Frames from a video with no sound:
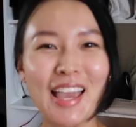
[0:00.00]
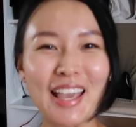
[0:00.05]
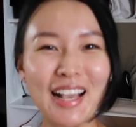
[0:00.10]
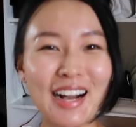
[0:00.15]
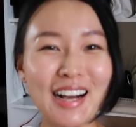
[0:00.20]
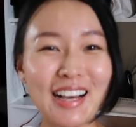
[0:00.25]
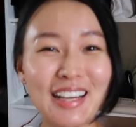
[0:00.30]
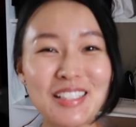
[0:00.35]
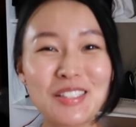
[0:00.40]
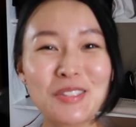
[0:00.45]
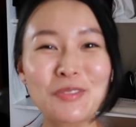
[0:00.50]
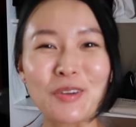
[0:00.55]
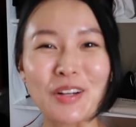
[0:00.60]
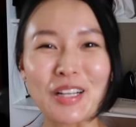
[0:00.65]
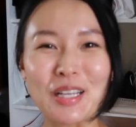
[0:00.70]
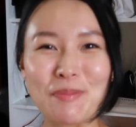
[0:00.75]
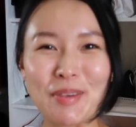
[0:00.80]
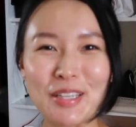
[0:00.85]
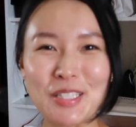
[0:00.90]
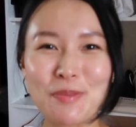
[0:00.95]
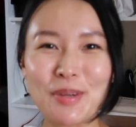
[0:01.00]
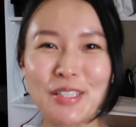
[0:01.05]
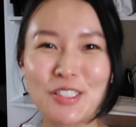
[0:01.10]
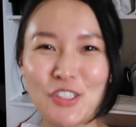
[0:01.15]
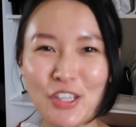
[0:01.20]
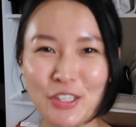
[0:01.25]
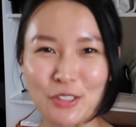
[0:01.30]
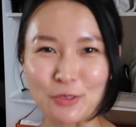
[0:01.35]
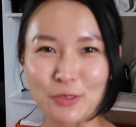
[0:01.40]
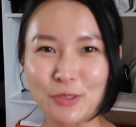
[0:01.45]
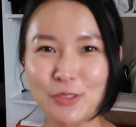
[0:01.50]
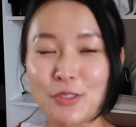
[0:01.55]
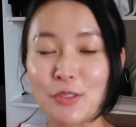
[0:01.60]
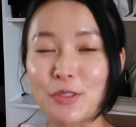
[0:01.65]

Hey guys, welcome back to my channel.